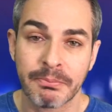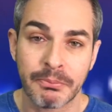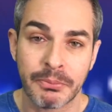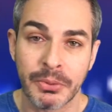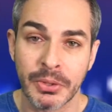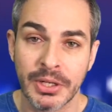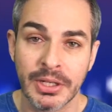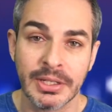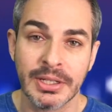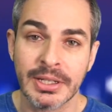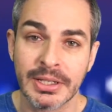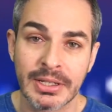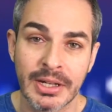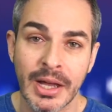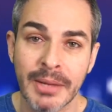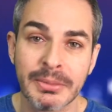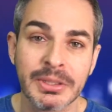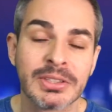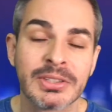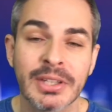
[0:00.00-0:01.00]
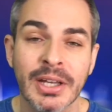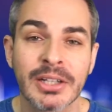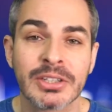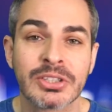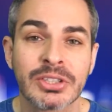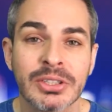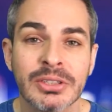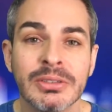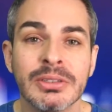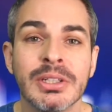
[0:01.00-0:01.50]
put in a comment
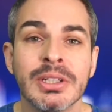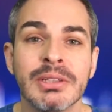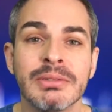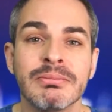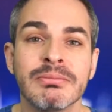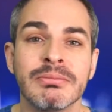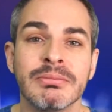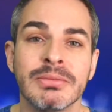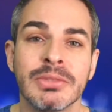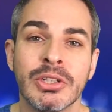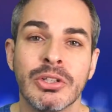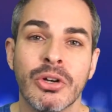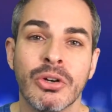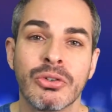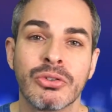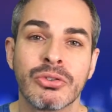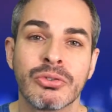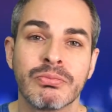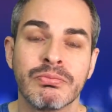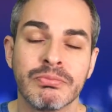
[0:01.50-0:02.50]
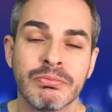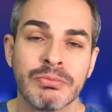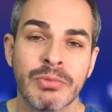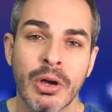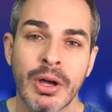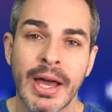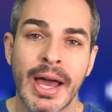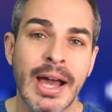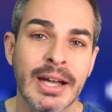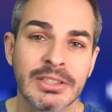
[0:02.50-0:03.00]
section, you know,
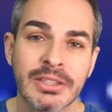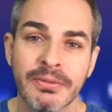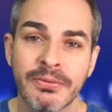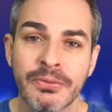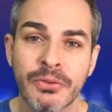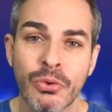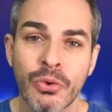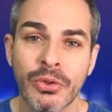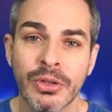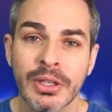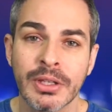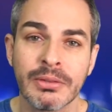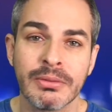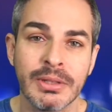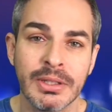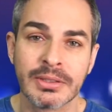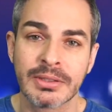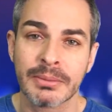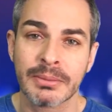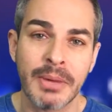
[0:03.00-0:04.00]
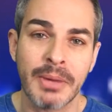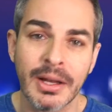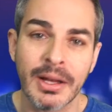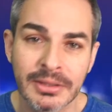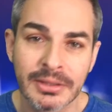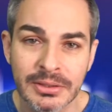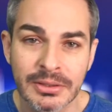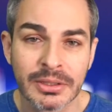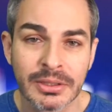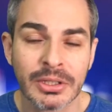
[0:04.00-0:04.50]
active cooling is a
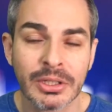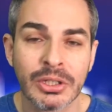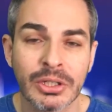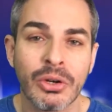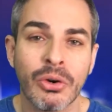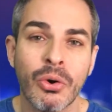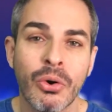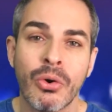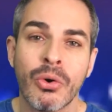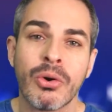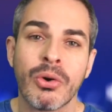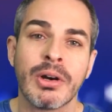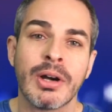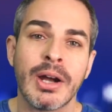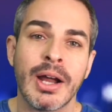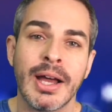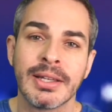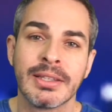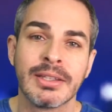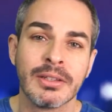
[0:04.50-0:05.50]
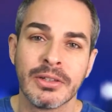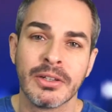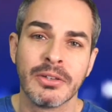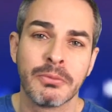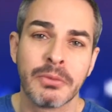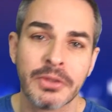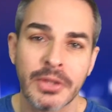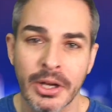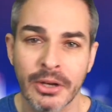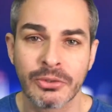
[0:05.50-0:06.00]
must, or I can live
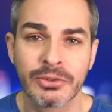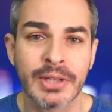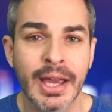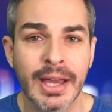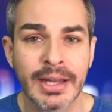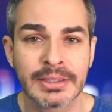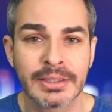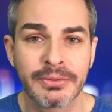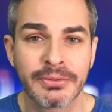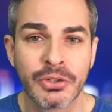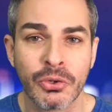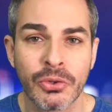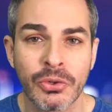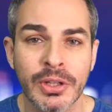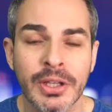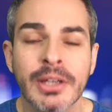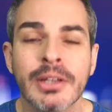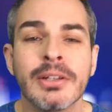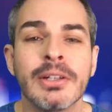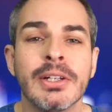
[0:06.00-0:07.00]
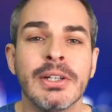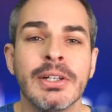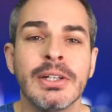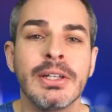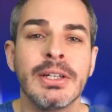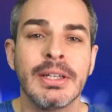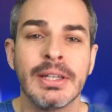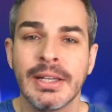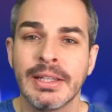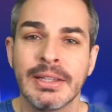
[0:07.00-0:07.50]
without active cooling.
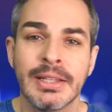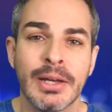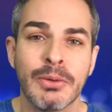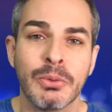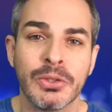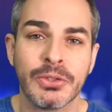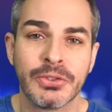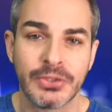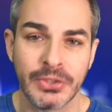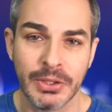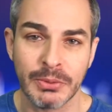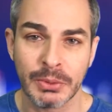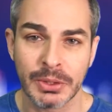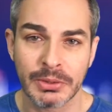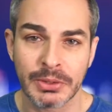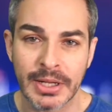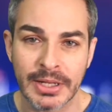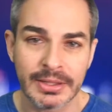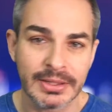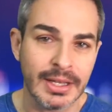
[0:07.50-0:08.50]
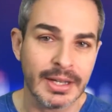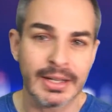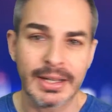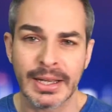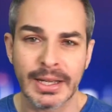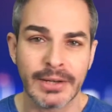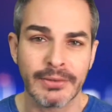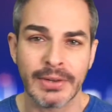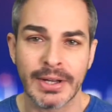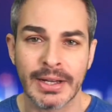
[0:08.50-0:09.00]
And then we'll see. We'll conduct
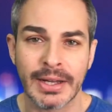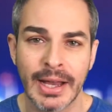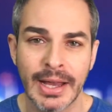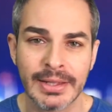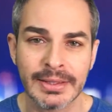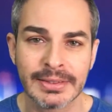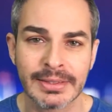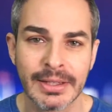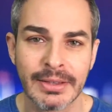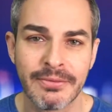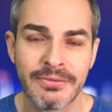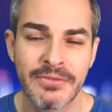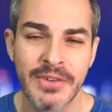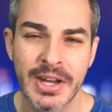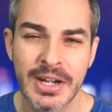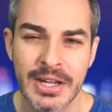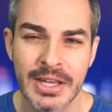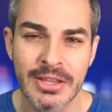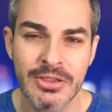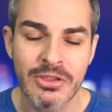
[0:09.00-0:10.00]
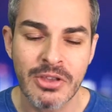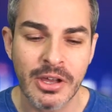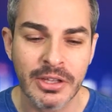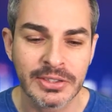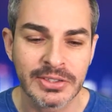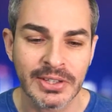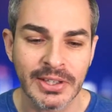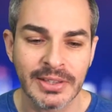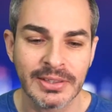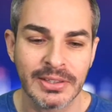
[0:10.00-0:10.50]
kind of a very
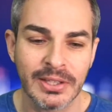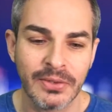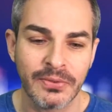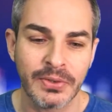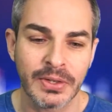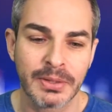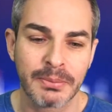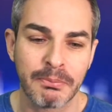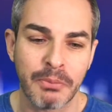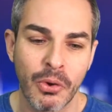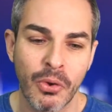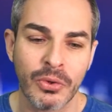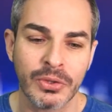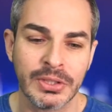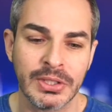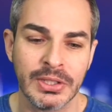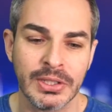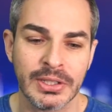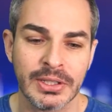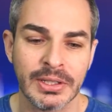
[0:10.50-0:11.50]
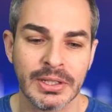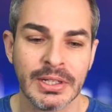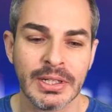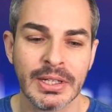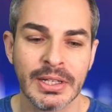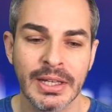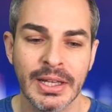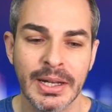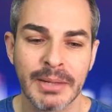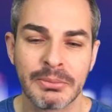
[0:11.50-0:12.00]
non-scientific poll here.
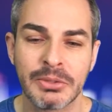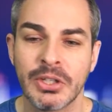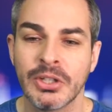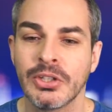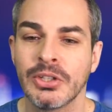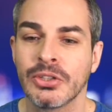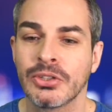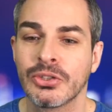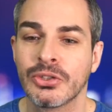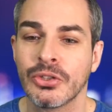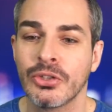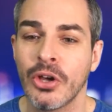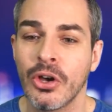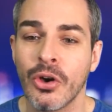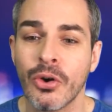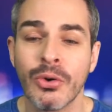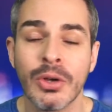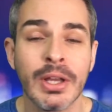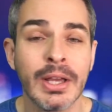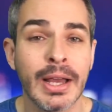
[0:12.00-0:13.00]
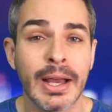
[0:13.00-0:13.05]
And I'm curious to know.